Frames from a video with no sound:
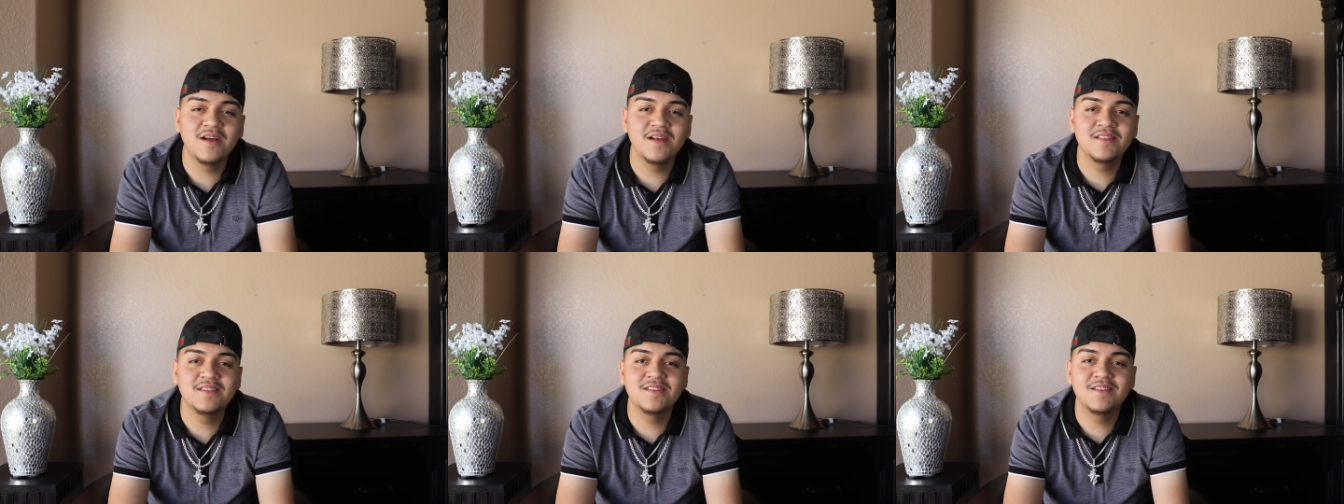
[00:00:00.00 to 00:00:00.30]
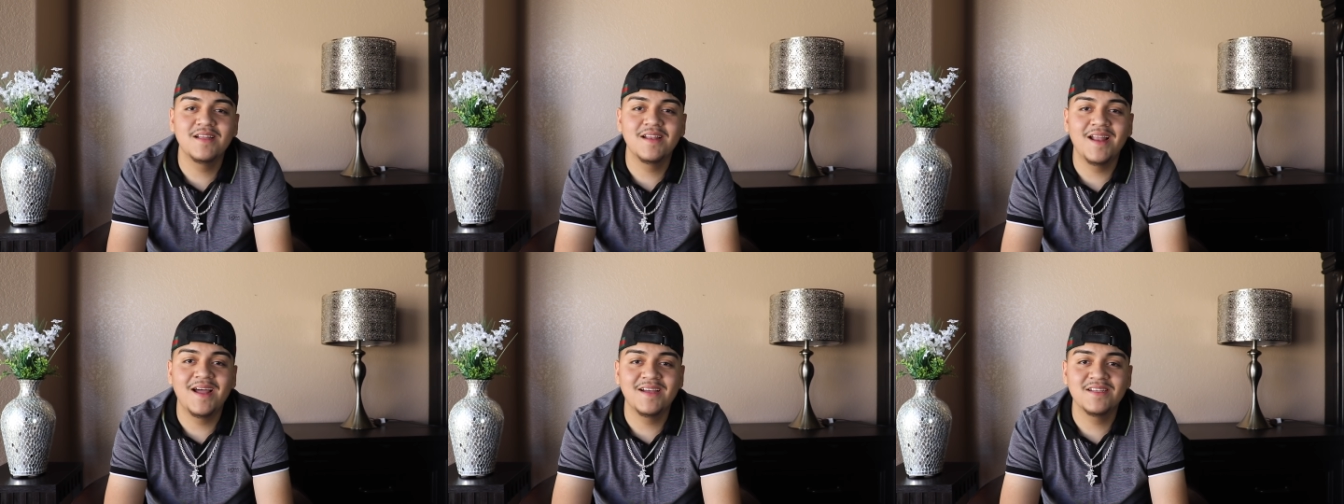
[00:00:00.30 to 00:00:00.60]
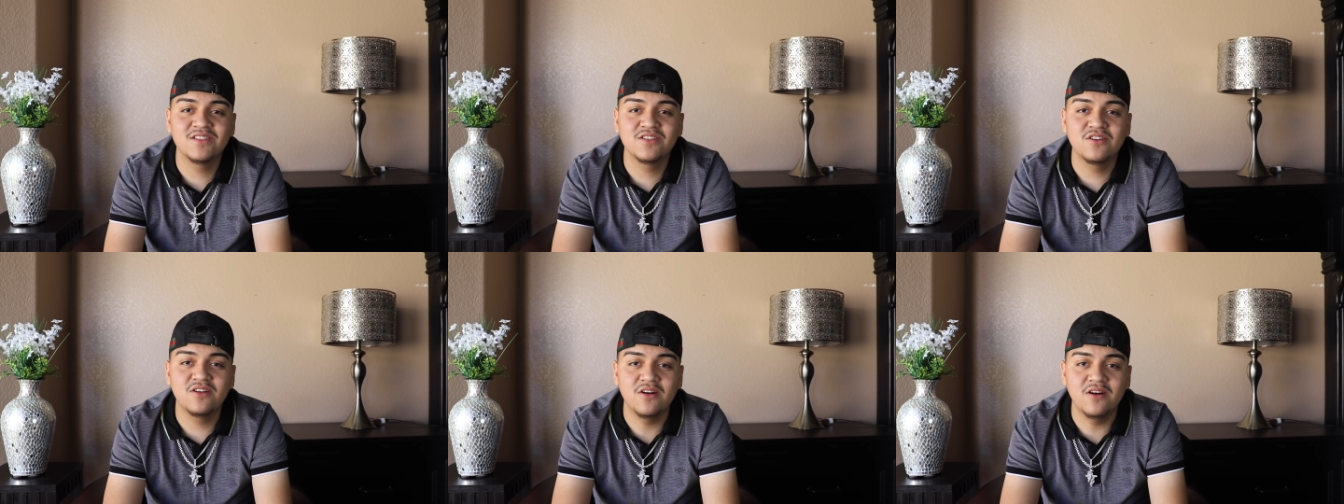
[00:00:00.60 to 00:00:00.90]
on to the
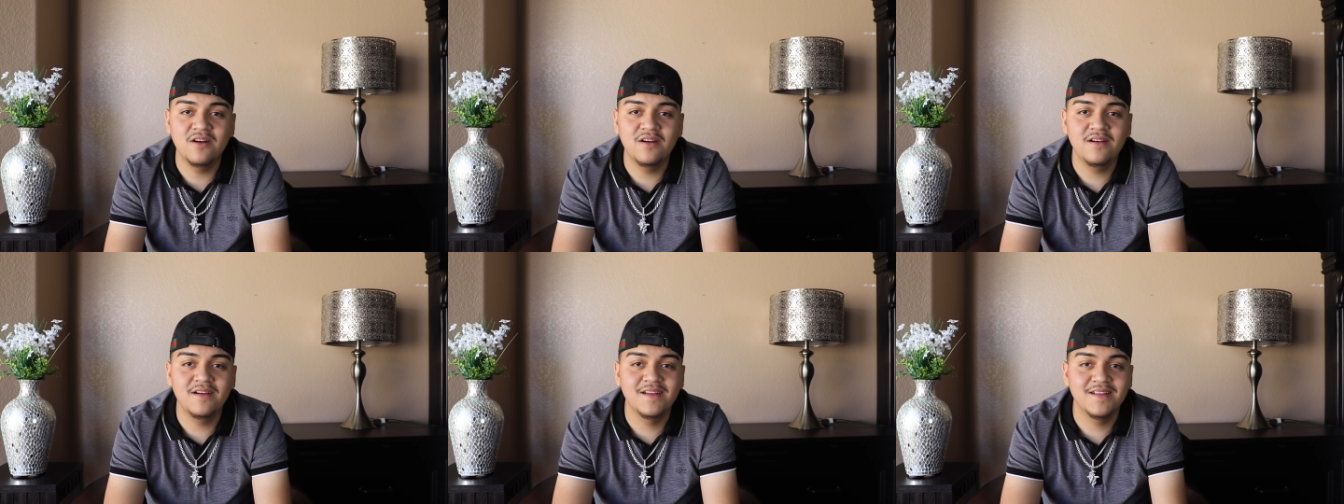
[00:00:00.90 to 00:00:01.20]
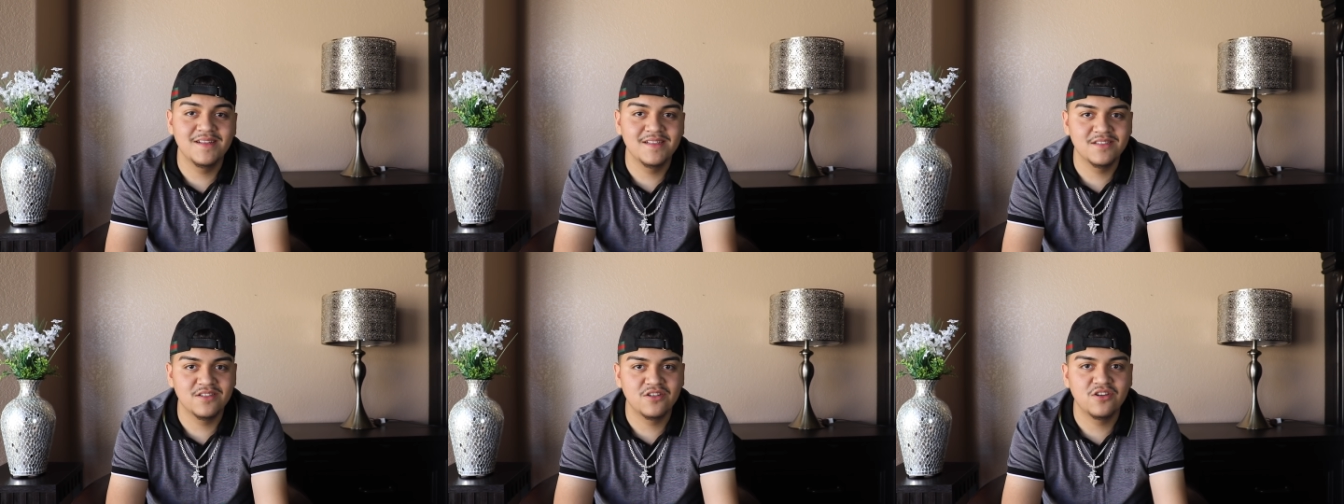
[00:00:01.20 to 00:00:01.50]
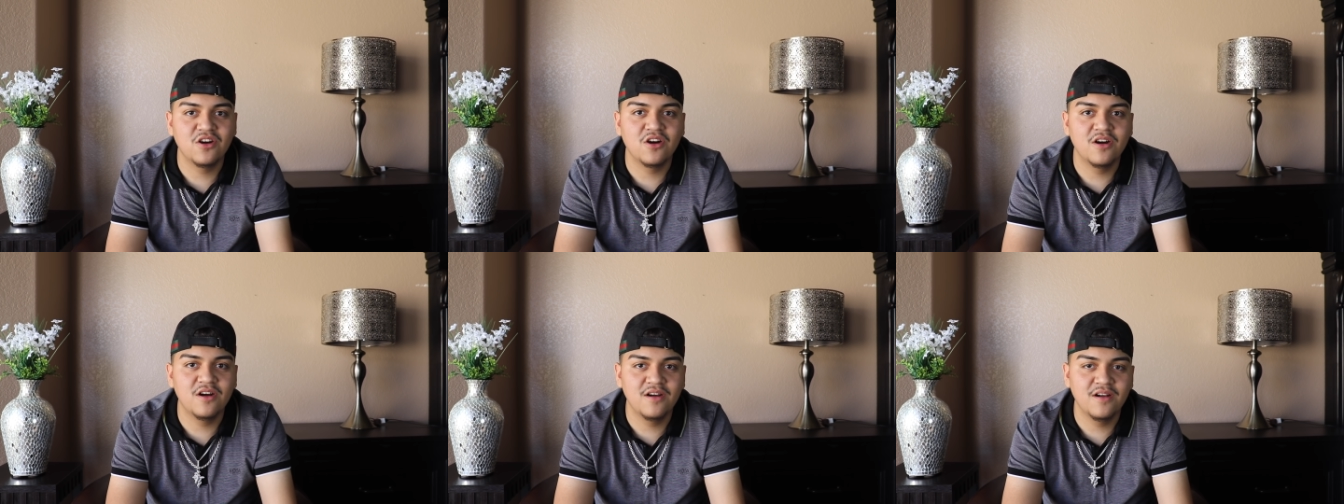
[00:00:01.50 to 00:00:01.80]
last car, it is a
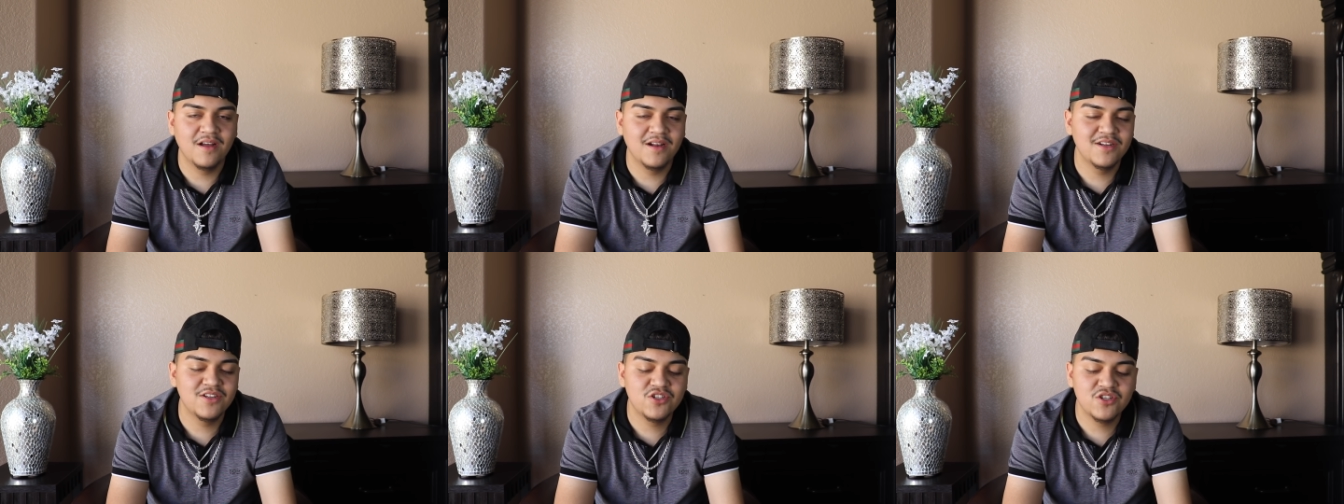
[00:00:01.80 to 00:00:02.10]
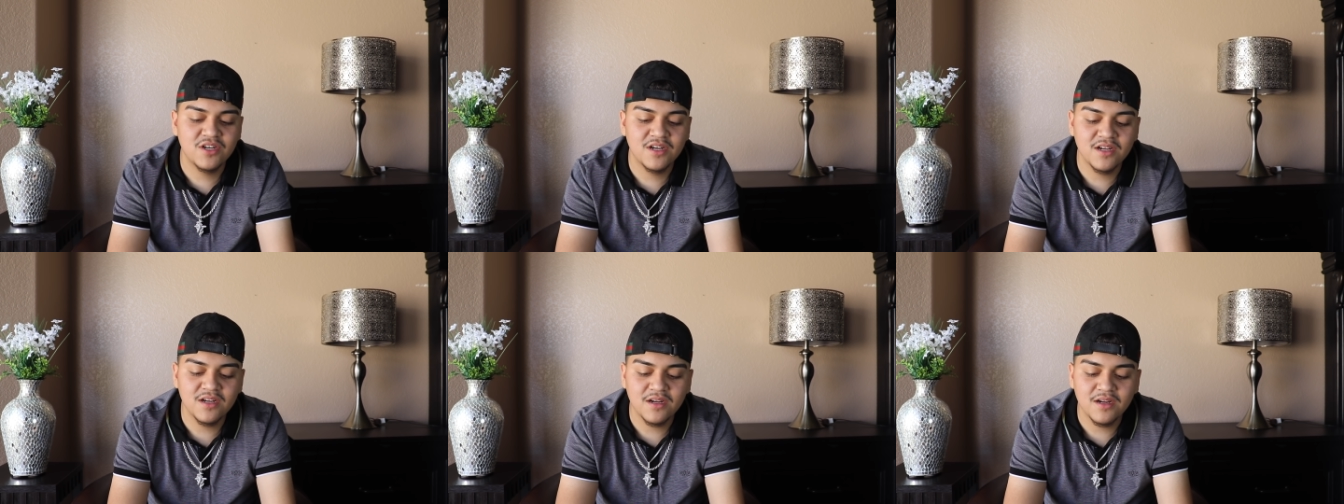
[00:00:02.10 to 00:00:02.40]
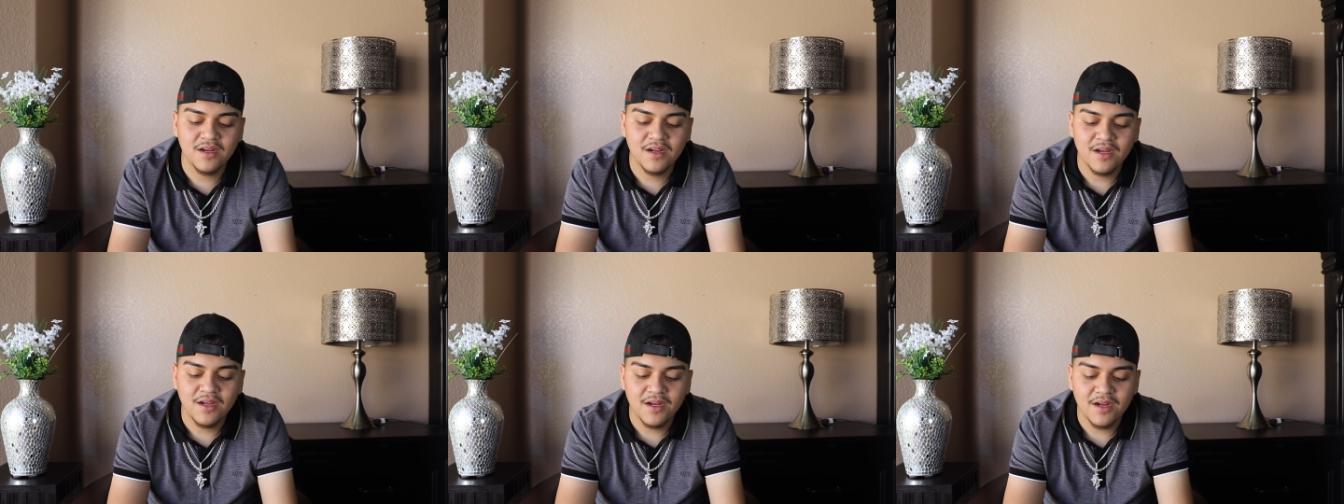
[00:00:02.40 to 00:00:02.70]
car, not a
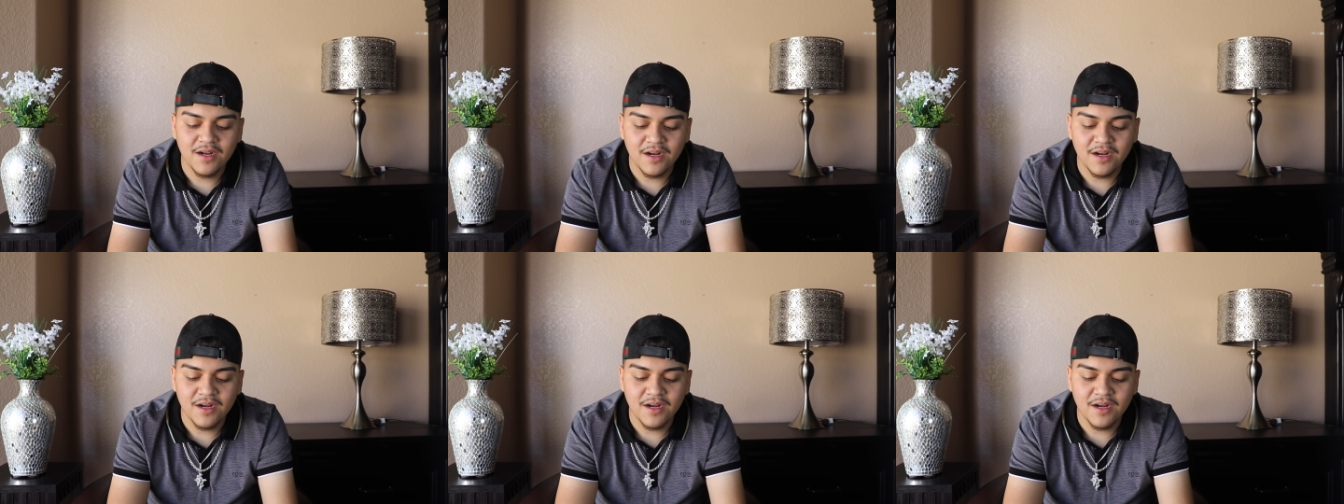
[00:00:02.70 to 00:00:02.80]
truck.